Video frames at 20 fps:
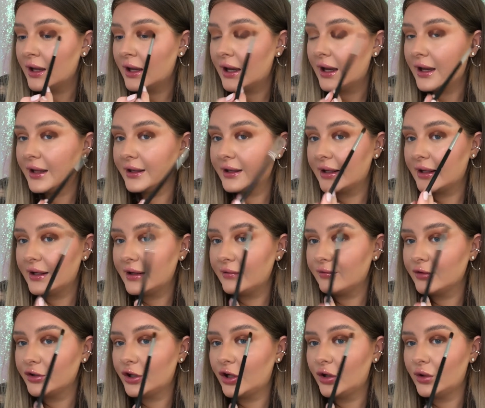And again, I'm
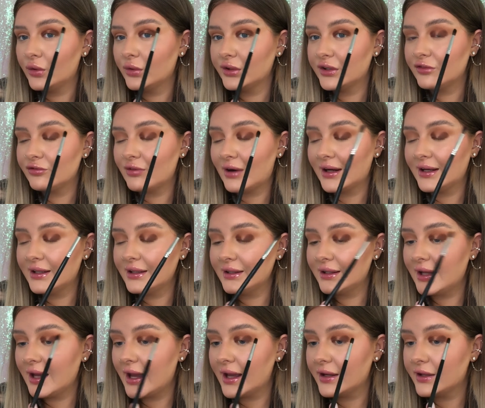going to hold it right at the
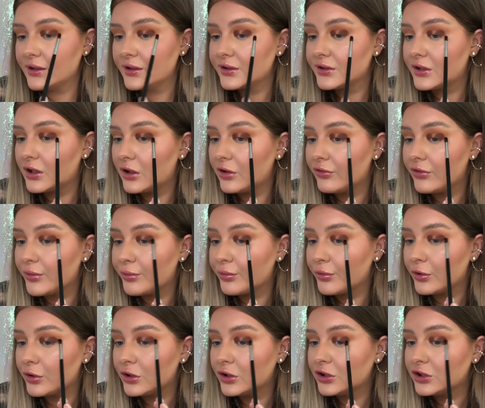end of the
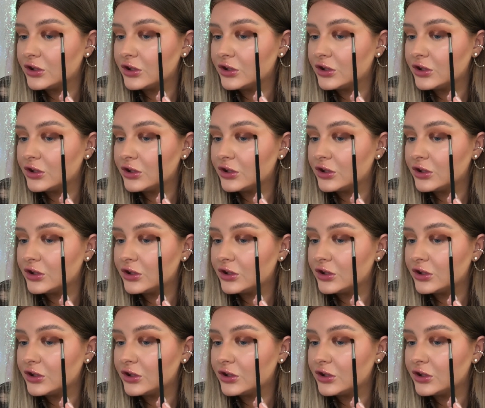brush.